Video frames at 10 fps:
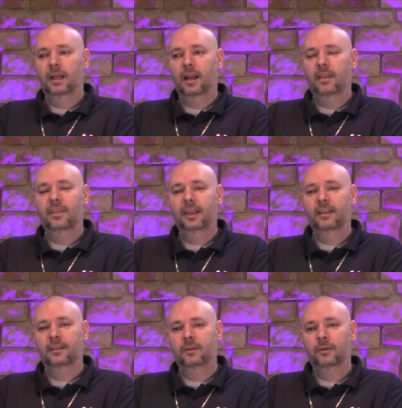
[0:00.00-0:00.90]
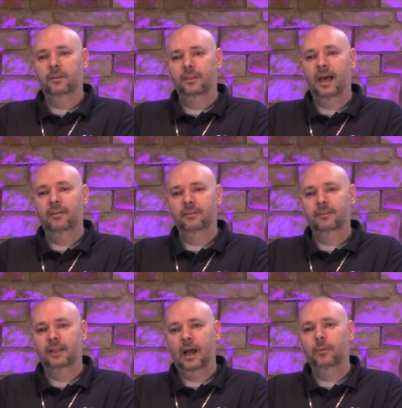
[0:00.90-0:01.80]
and I think
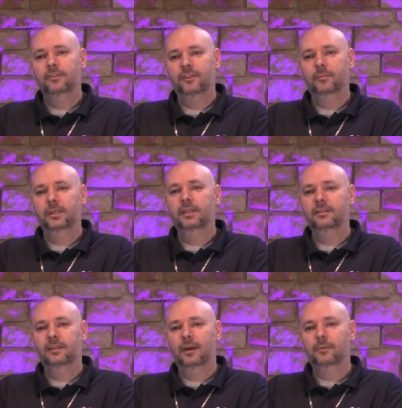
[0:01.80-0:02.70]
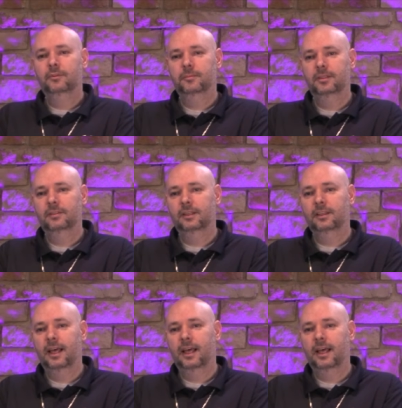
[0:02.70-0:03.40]
that that was the piece that was missing.